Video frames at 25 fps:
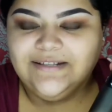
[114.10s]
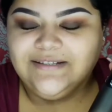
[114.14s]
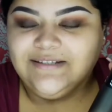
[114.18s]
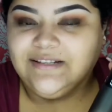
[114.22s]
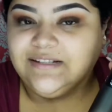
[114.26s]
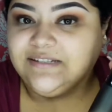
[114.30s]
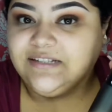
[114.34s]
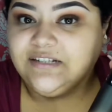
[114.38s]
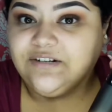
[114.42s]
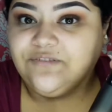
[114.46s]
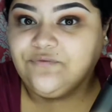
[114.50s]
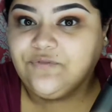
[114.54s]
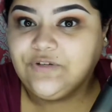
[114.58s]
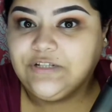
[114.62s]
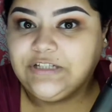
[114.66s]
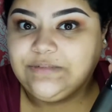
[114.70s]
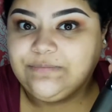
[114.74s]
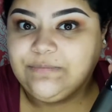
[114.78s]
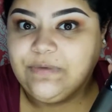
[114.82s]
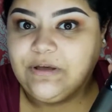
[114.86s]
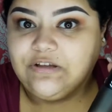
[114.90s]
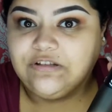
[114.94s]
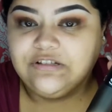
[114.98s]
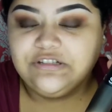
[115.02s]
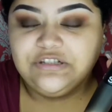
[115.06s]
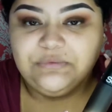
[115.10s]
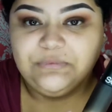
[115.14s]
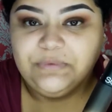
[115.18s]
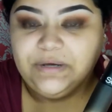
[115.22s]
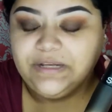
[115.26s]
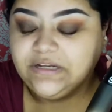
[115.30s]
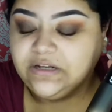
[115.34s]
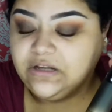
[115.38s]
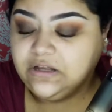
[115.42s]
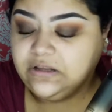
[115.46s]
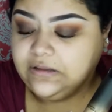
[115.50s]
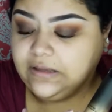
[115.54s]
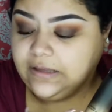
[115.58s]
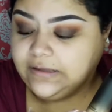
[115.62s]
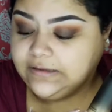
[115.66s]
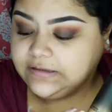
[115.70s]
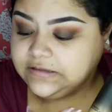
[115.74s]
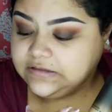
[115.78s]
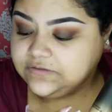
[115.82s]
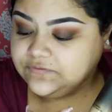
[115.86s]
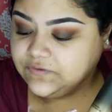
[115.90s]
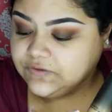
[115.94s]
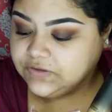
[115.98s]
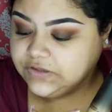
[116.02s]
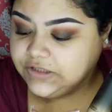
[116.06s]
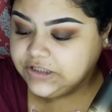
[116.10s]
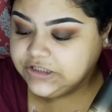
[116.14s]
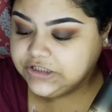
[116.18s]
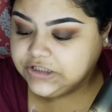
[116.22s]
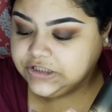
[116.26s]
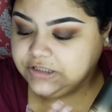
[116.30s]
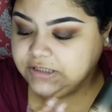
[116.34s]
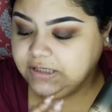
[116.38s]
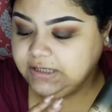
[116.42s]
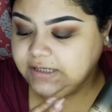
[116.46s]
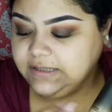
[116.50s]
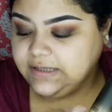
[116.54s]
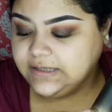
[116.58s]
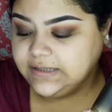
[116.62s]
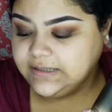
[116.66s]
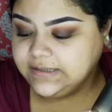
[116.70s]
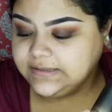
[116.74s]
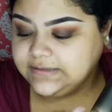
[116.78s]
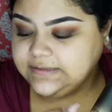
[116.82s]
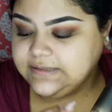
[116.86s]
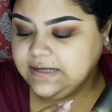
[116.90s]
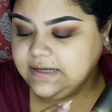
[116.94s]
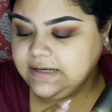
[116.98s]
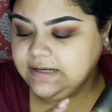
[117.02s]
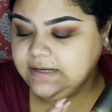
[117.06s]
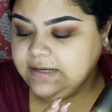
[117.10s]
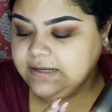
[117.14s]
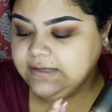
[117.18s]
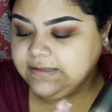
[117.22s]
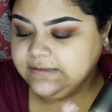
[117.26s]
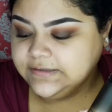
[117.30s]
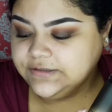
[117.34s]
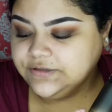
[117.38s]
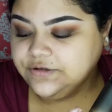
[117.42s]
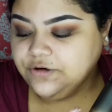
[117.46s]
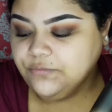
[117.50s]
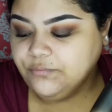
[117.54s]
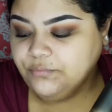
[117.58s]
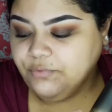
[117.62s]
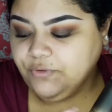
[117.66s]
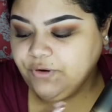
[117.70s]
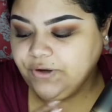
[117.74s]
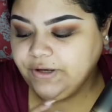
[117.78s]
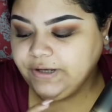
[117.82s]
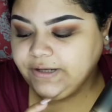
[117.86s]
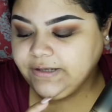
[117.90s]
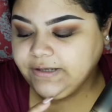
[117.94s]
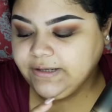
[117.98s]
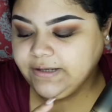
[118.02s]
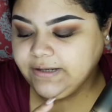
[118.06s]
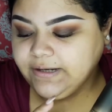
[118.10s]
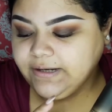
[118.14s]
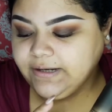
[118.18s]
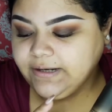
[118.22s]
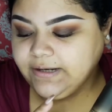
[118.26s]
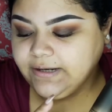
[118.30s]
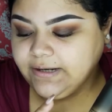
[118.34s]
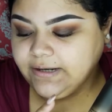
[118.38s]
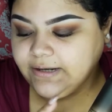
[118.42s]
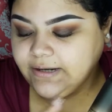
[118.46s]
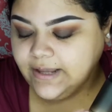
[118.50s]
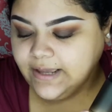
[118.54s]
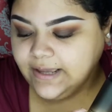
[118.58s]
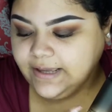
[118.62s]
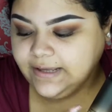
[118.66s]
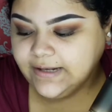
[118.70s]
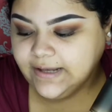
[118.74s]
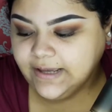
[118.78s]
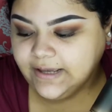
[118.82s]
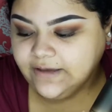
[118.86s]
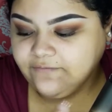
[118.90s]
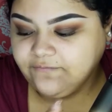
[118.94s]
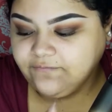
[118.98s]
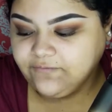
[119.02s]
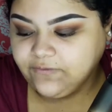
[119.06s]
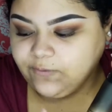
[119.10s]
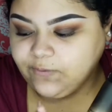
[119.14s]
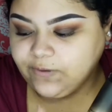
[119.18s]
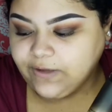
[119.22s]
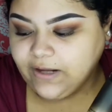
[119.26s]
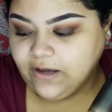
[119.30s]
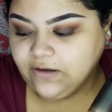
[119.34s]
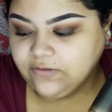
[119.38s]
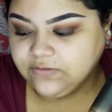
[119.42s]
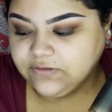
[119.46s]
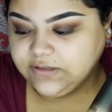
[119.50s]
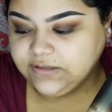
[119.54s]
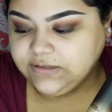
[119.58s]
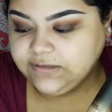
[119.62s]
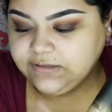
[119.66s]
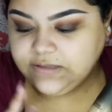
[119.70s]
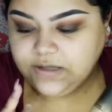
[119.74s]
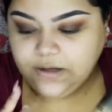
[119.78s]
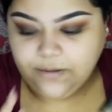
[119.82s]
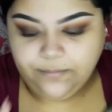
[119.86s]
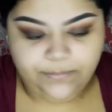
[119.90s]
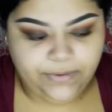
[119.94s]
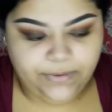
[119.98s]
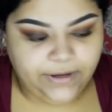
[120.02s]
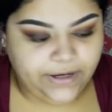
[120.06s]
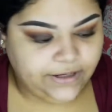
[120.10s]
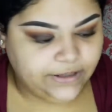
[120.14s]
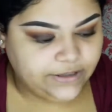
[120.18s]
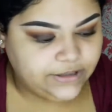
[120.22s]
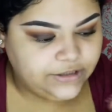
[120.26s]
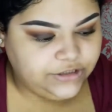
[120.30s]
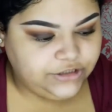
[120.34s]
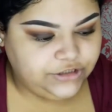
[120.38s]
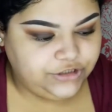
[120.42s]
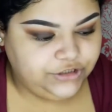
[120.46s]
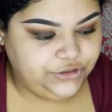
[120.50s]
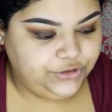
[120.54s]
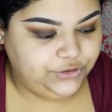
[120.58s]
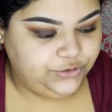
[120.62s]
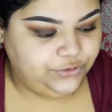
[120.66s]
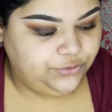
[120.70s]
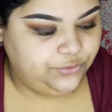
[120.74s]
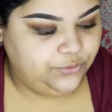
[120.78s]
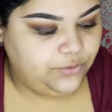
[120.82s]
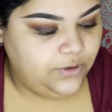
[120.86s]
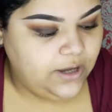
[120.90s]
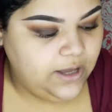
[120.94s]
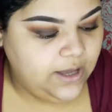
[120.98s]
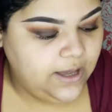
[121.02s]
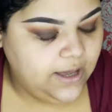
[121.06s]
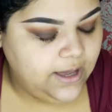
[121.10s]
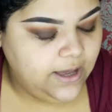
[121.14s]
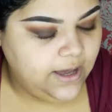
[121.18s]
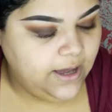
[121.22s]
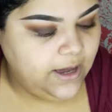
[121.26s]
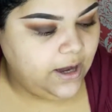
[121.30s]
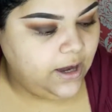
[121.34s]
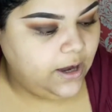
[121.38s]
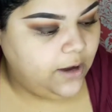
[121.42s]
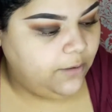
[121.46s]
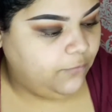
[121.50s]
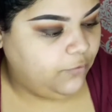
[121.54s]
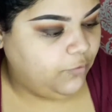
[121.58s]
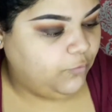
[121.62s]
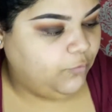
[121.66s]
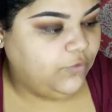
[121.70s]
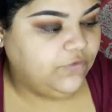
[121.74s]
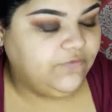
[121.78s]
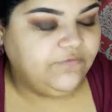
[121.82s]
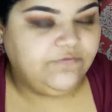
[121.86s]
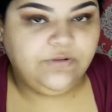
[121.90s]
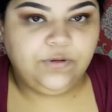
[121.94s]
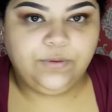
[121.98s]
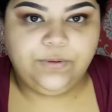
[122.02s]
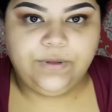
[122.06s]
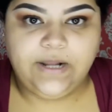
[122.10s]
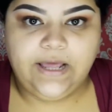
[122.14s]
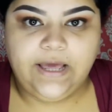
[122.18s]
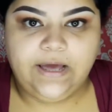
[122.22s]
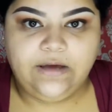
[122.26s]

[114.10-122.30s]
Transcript: sensitive with smells, you might not like this foundation. And it is 0.88 fluid ounces compared to 1 fluid